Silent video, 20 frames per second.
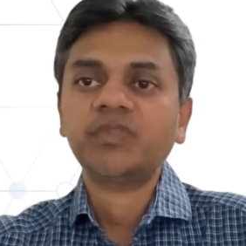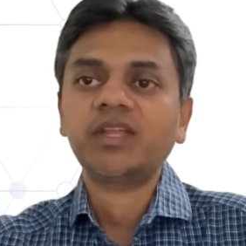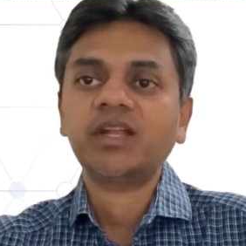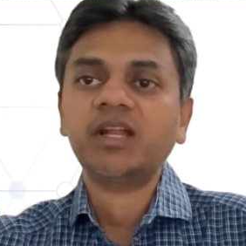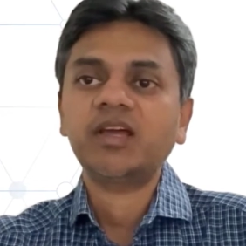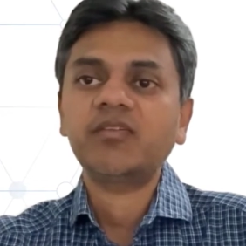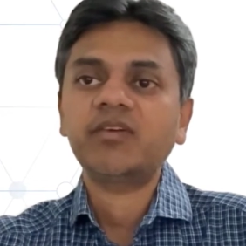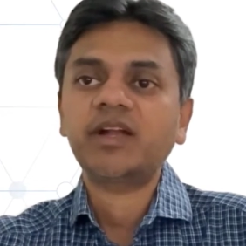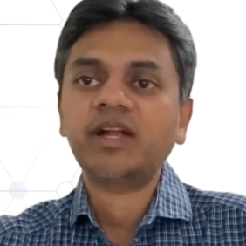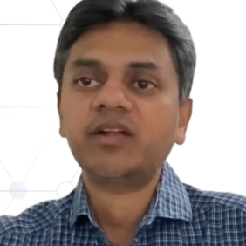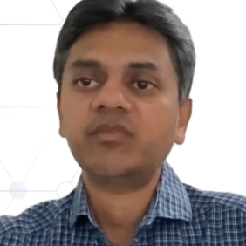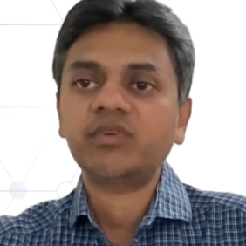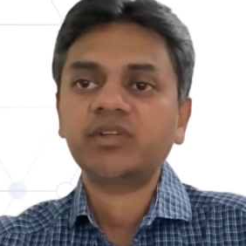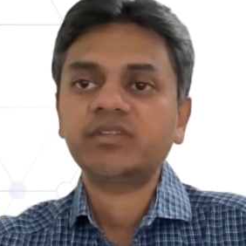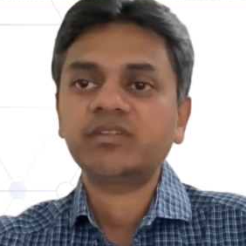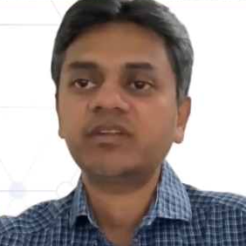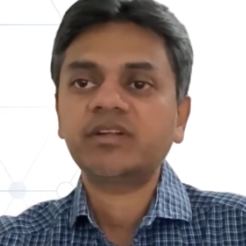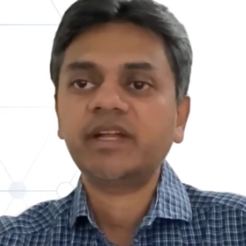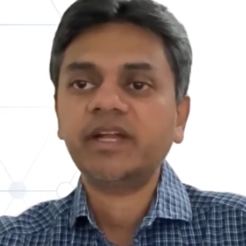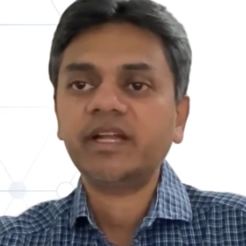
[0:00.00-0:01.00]
the level at
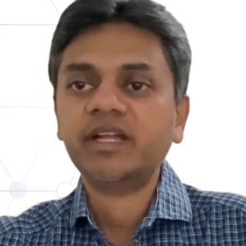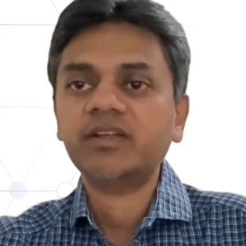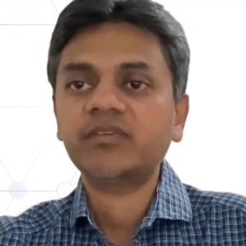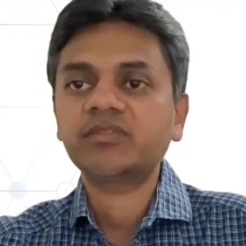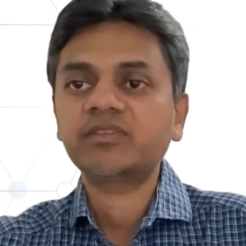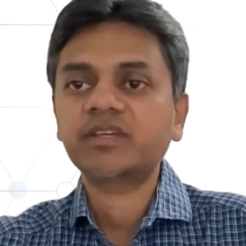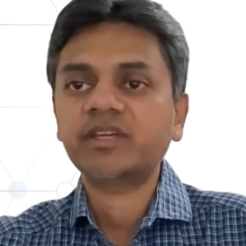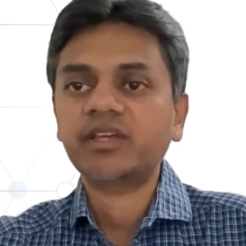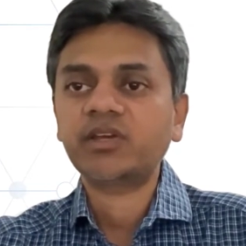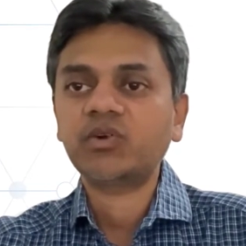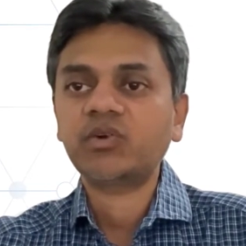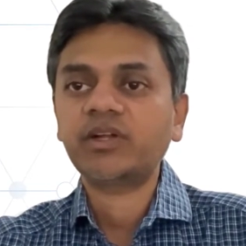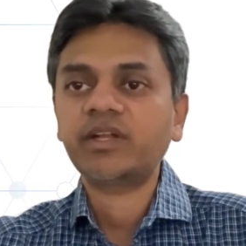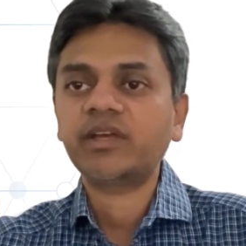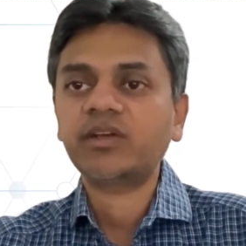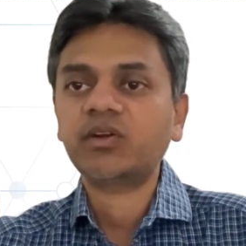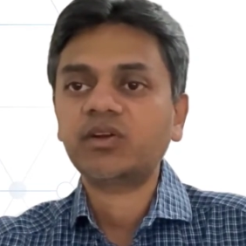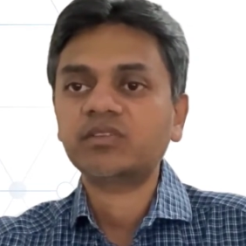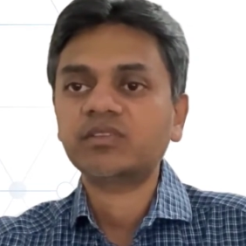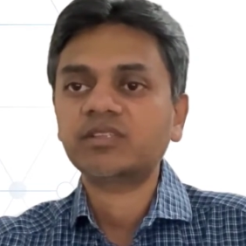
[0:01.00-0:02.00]
which the native
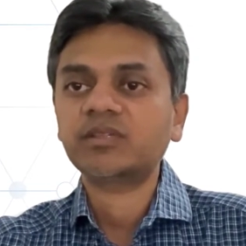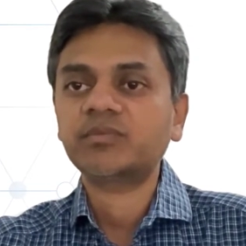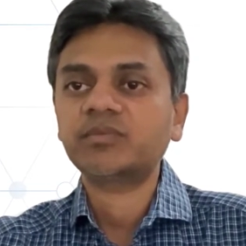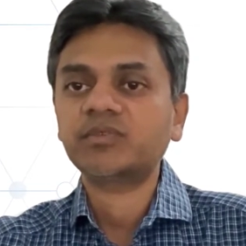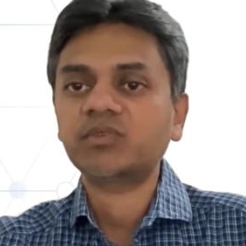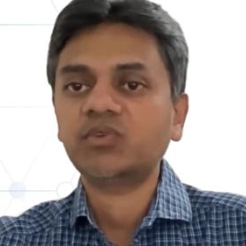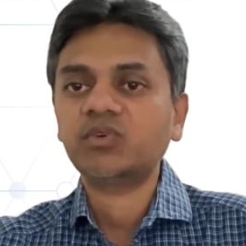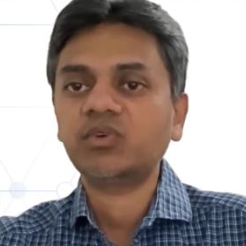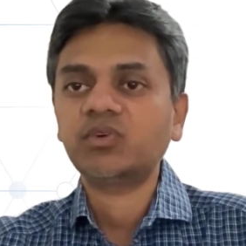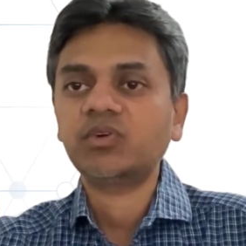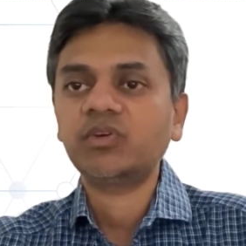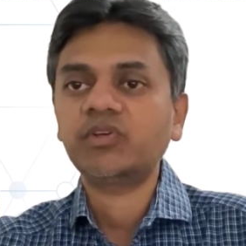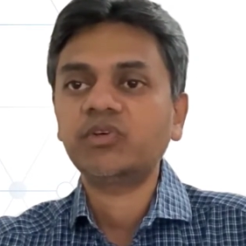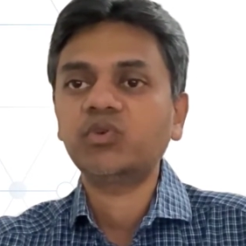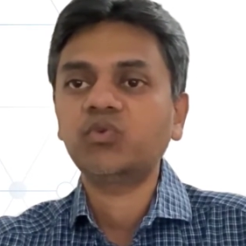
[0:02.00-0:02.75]
security concepts go.